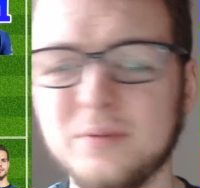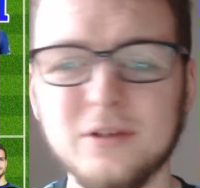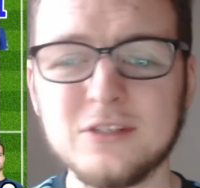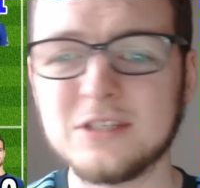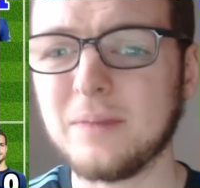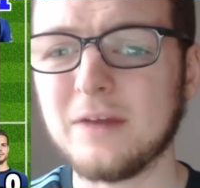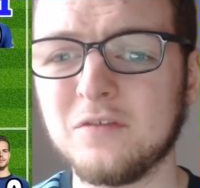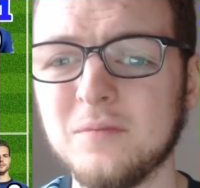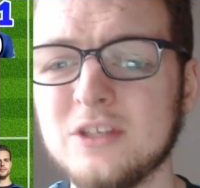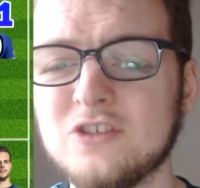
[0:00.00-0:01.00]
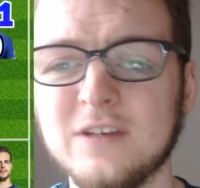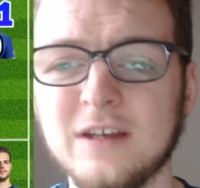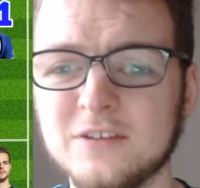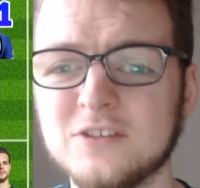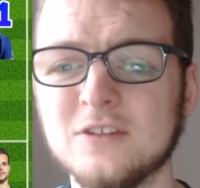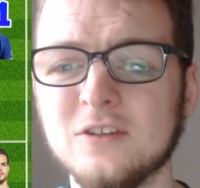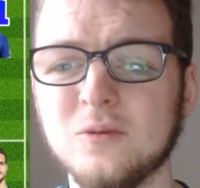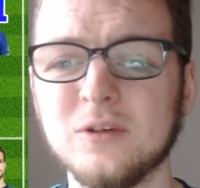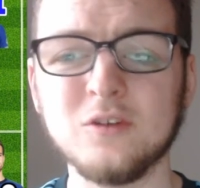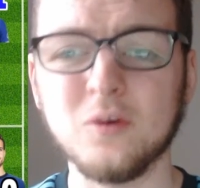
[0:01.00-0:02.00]
Pulisic back from injury,
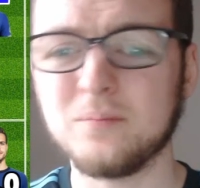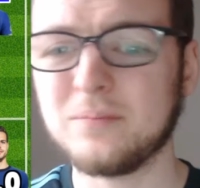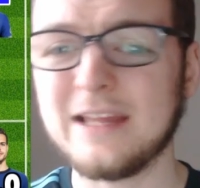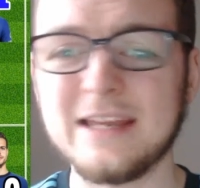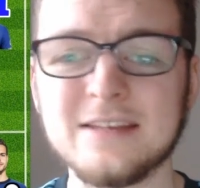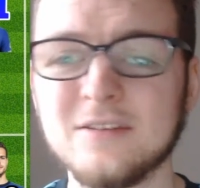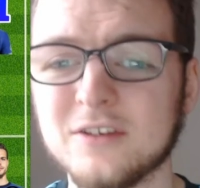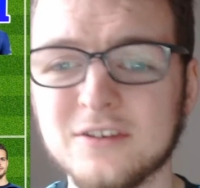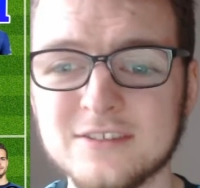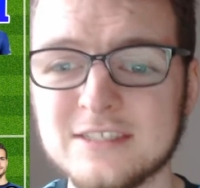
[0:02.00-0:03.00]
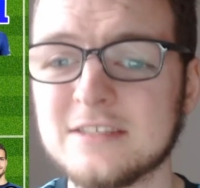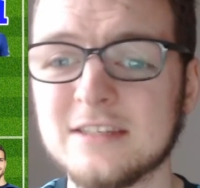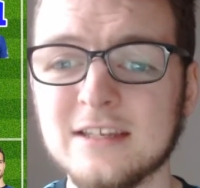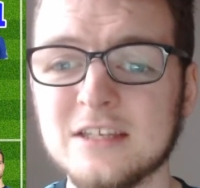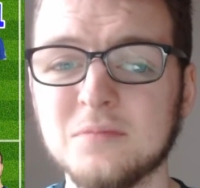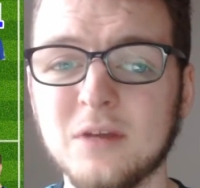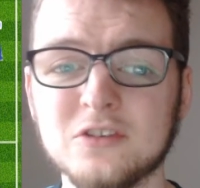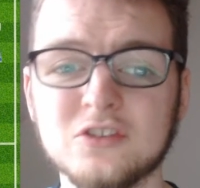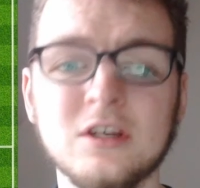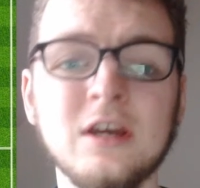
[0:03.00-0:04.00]
Hudson-Odoi not playing consistently as
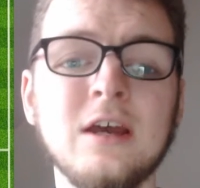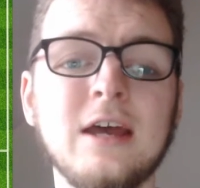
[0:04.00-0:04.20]
much,